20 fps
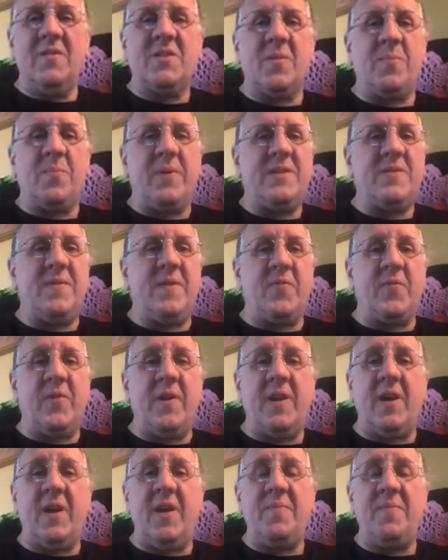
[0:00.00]
please feel free
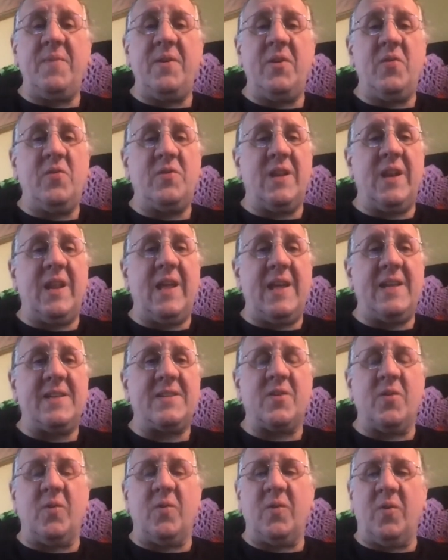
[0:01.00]
to unmute and
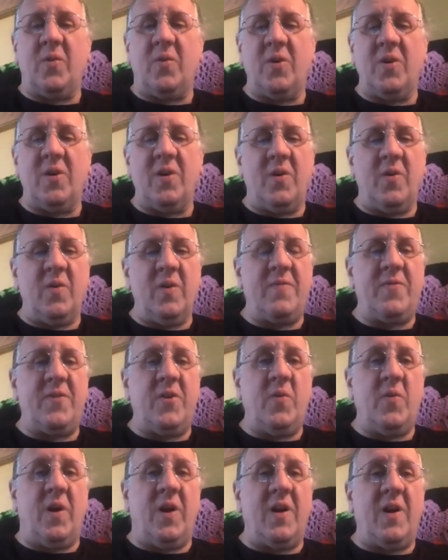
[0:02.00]
ask, or if
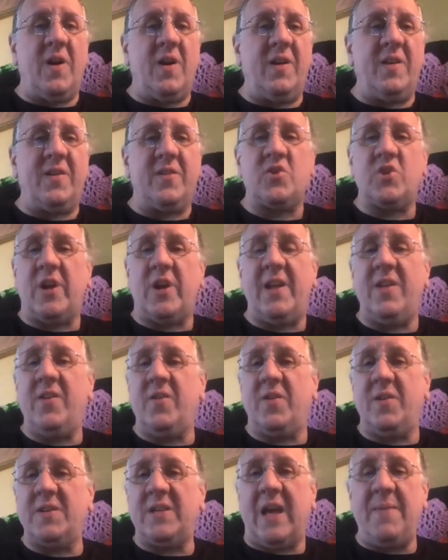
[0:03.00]
you are a little shy, you
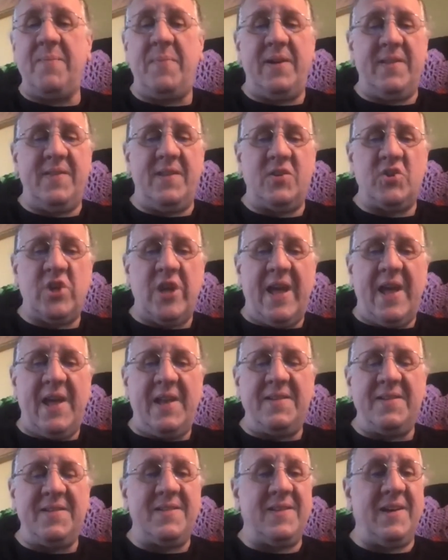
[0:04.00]
can type it in the
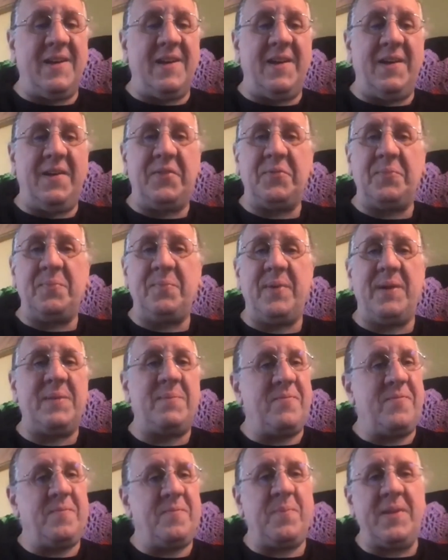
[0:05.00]
chat. But
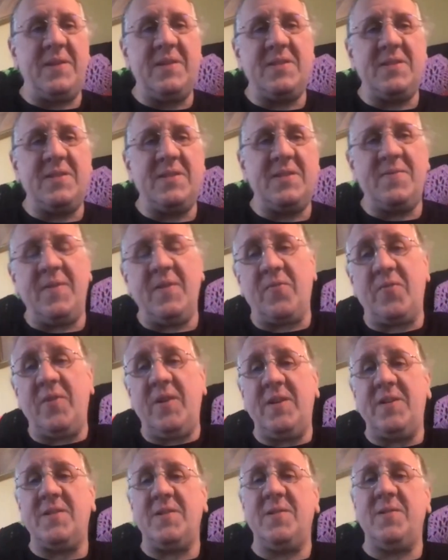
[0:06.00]
please feel
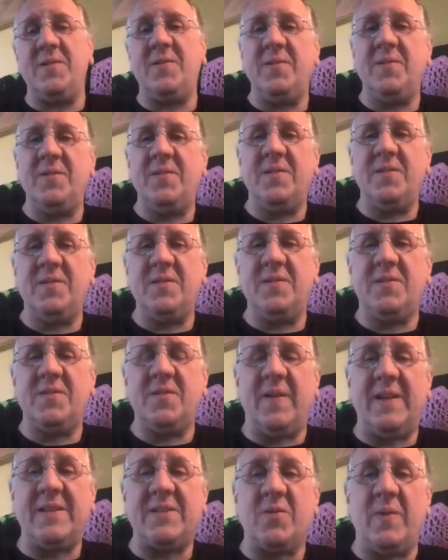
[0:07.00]
free to
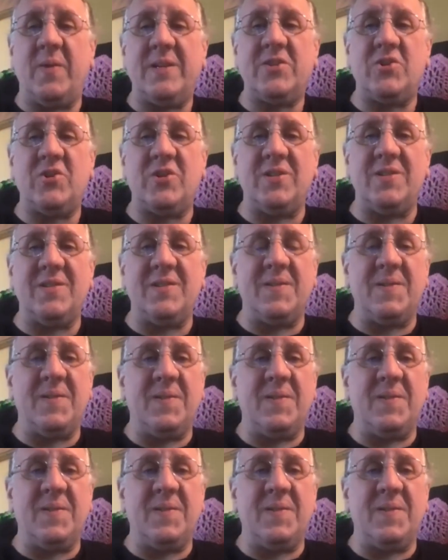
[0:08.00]
ask questions.